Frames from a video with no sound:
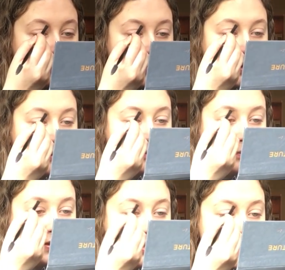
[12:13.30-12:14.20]
But
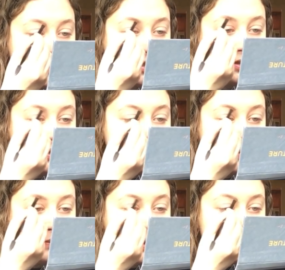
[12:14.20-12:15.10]
potentially
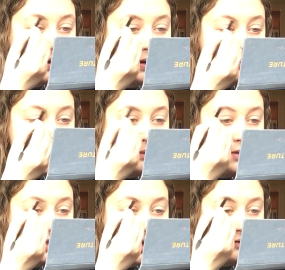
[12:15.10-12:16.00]
we may want to
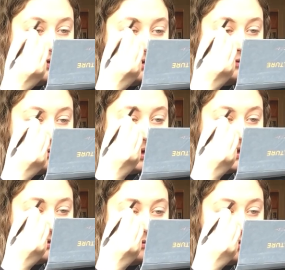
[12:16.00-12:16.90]
publish off of
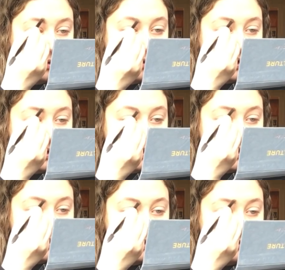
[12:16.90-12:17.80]
what we're working
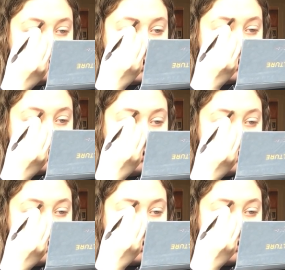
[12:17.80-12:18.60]
on in the fall.